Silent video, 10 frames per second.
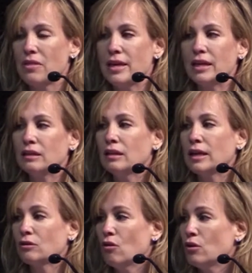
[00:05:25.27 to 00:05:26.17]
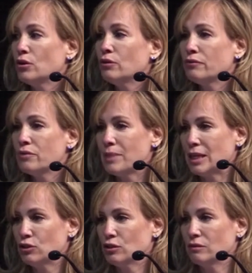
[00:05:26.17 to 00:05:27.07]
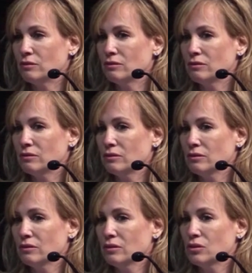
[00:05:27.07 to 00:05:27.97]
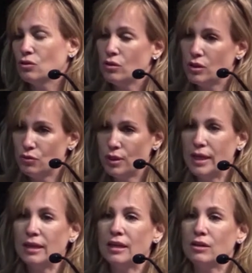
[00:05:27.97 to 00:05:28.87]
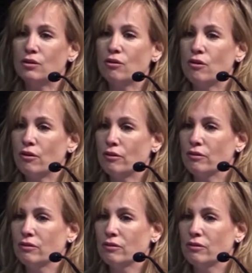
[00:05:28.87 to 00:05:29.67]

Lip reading: They collect all your information so that you can get your car.